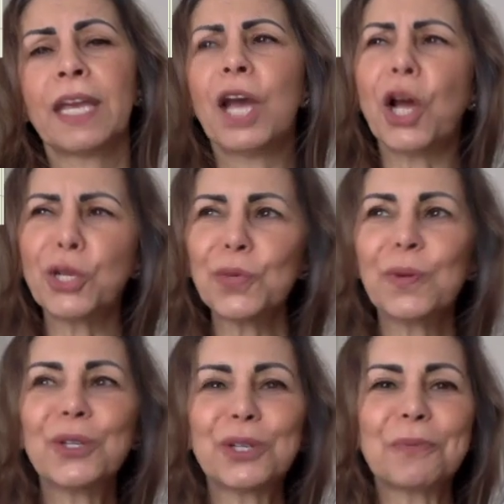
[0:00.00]
I just
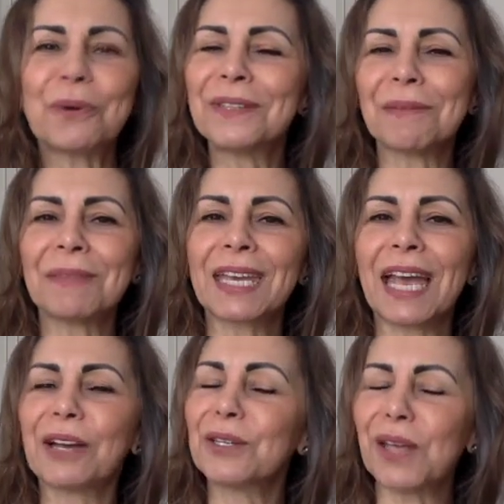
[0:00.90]
want to point something
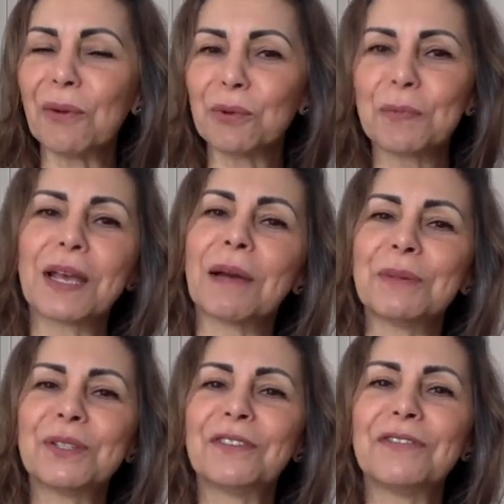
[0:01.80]
out because I will be
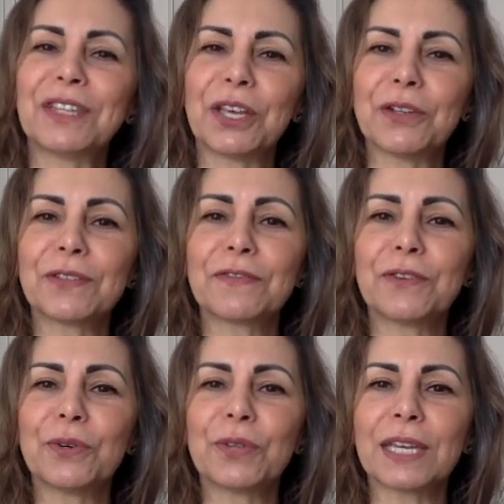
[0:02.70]
coming to videos
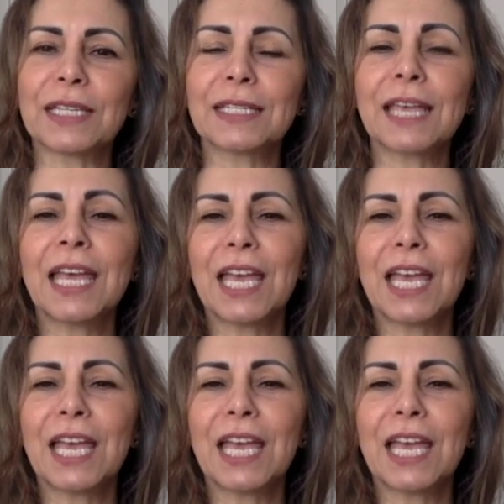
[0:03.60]
for this.